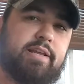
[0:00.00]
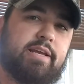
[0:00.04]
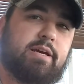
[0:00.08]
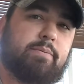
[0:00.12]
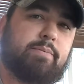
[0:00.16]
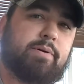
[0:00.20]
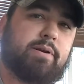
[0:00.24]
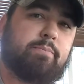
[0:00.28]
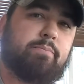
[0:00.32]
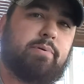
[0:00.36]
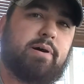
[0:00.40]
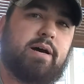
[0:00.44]
it
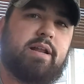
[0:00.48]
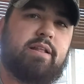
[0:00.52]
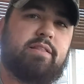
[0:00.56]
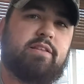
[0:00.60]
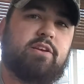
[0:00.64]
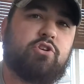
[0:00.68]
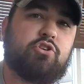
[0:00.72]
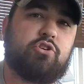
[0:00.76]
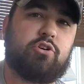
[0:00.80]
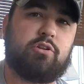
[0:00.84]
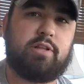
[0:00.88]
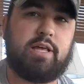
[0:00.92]
here, but upon
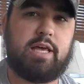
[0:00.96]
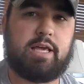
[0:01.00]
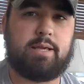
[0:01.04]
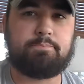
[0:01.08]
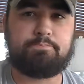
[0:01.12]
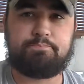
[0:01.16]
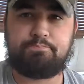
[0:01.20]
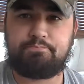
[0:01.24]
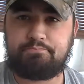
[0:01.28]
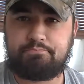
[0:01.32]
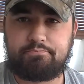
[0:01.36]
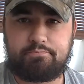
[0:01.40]
initial
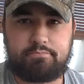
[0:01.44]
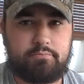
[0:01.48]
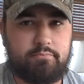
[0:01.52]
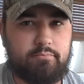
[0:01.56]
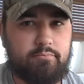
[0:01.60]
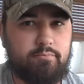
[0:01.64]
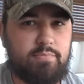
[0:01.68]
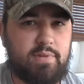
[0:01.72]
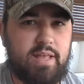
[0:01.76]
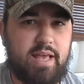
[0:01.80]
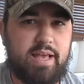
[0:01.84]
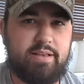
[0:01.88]
light,
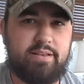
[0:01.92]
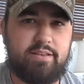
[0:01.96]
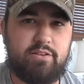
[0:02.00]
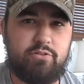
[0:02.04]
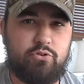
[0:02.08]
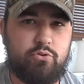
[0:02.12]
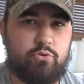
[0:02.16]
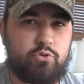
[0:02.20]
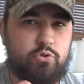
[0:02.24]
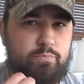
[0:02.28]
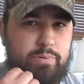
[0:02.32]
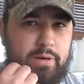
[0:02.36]
a
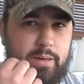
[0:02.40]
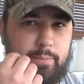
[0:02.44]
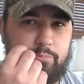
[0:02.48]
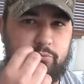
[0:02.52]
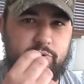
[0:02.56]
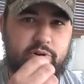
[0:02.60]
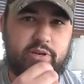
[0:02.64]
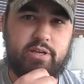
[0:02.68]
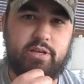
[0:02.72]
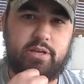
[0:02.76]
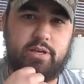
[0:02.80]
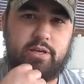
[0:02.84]
huge
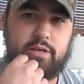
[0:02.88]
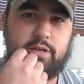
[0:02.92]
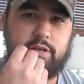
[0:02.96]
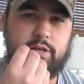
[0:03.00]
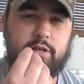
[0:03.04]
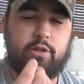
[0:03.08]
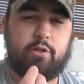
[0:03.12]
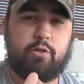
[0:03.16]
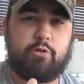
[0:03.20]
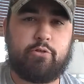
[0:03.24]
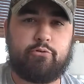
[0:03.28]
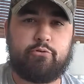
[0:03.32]
peppery
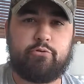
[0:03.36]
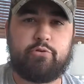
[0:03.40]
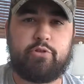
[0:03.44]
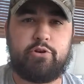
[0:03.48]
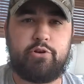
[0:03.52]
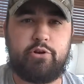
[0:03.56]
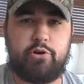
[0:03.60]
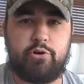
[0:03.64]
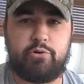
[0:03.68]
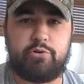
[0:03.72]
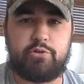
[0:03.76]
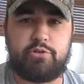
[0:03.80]
through the
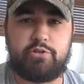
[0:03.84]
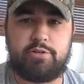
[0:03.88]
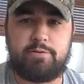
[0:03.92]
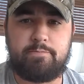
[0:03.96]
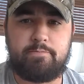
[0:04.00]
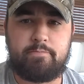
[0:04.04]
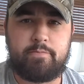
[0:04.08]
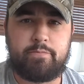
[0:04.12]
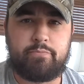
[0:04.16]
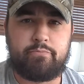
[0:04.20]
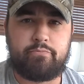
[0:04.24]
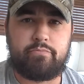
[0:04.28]
nose.
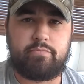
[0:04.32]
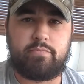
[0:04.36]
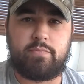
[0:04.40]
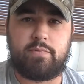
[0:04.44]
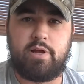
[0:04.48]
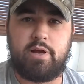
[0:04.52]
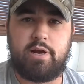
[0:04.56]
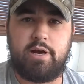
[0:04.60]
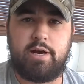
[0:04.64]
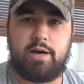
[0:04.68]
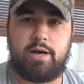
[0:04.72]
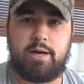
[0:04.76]

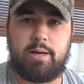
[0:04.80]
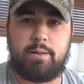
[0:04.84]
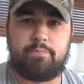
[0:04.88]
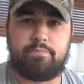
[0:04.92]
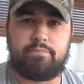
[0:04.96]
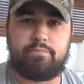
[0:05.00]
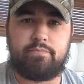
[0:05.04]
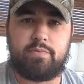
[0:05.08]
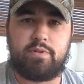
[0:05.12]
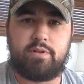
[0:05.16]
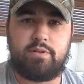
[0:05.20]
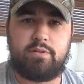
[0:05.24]

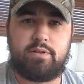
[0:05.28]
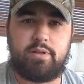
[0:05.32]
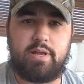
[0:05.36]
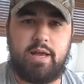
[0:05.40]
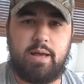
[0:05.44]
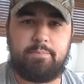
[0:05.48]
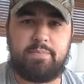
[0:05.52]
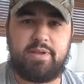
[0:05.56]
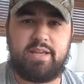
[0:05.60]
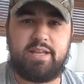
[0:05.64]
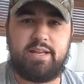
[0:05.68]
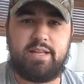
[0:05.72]
I'm
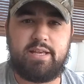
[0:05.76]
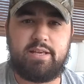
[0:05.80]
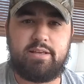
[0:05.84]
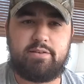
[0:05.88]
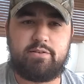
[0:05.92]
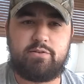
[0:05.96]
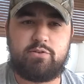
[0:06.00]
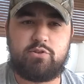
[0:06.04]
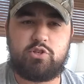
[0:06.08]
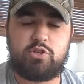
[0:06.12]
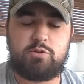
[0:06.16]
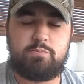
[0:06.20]

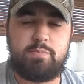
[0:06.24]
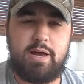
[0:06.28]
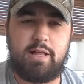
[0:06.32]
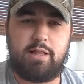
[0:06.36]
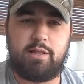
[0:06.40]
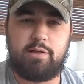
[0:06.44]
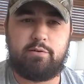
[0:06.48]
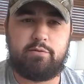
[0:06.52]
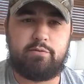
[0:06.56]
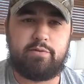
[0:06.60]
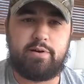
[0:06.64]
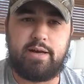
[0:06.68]
getting
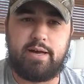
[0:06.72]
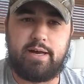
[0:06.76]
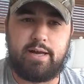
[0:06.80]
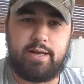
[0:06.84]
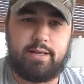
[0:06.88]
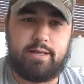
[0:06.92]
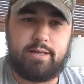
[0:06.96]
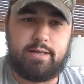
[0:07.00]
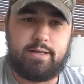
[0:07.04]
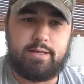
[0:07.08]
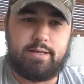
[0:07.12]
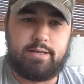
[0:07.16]
smell
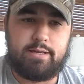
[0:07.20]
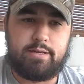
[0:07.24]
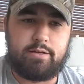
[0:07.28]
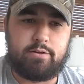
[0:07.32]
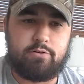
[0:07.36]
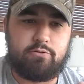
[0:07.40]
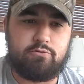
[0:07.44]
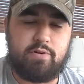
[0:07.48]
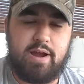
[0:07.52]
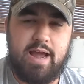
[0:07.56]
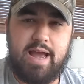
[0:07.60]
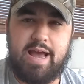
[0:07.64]
of
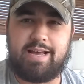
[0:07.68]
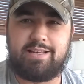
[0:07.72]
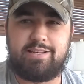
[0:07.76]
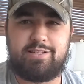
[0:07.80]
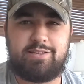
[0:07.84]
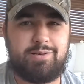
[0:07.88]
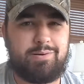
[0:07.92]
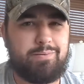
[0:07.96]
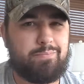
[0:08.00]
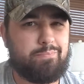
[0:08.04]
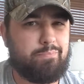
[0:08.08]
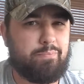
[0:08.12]

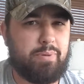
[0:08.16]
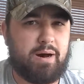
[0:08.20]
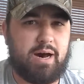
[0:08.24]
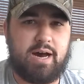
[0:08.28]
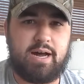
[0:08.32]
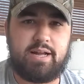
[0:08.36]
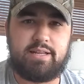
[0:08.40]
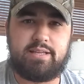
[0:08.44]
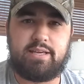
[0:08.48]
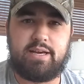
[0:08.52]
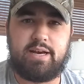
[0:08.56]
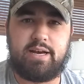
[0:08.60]
grass,
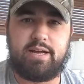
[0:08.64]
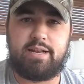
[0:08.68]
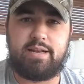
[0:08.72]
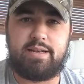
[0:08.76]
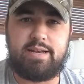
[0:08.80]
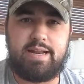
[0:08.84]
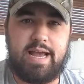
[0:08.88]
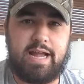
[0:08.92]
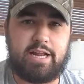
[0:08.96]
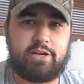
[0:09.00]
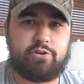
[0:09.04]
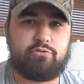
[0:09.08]
barnyard,
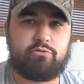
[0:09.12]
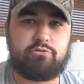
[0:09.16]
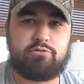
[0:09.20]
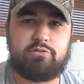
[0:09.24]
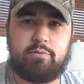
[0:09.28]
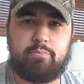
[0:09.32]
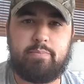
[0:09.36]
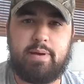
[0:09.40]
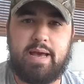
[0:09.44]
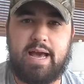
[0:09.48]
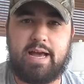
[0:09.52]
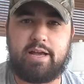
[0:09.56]
natural
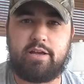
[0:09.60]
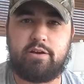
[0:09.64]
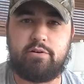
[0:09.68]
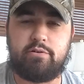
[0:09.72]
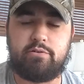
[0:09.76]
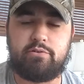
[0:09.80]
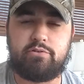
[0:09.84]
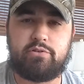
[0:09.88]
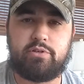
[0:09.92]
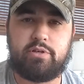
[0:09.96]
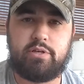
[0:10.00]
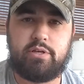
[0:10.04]

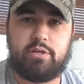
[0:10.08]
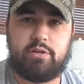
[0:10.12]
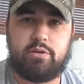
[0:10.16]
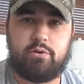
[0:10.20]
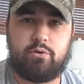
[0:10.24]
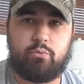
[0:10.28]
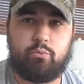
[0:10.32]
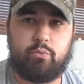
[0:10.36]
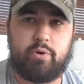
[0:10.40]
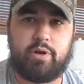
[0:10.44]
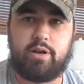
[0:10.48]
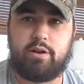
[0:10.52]
tobaccos
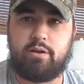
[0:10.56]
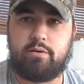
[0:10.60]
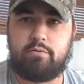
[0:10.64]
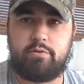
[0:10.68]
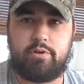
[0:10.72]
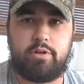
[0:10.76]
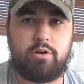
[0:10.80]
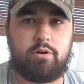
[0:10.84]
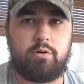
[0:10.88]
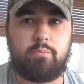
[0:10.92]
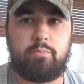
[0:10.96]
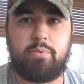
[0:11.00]
when
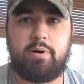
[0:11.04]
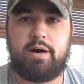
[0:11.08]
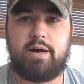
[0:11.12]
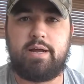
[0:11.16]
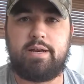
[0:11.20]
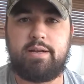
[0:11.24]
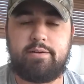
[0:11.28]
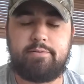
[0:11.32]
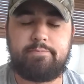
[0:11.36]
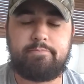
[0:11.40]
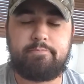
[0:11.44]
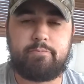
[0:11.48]

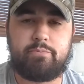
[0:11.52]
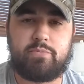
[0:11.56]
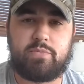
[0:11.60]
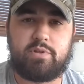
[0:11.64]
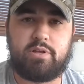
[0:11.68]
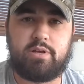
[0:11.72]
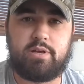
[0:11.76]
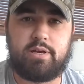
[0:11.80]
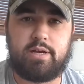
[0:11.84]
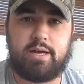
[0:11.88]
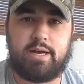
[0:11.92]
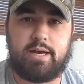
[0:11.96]
upon
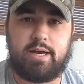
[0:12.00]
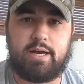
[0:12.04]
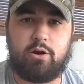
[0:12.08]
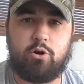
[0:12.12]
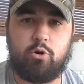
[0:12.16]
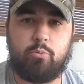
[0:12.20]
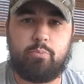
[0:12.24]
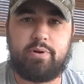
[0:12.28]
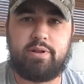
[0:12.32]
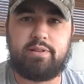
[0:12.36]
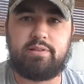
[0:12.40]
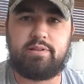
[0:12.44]

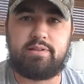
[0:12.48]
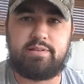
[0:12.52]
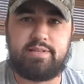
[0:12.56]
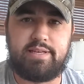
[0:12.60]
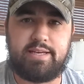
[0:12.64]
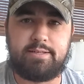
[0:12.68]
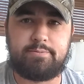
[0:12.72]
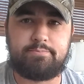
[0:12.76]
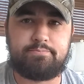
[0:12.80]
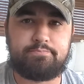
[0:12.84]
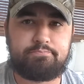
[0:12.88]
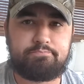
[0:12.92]
opening the
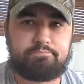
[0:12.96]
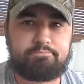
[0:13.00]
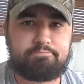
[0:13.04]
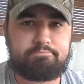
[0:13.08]
tin.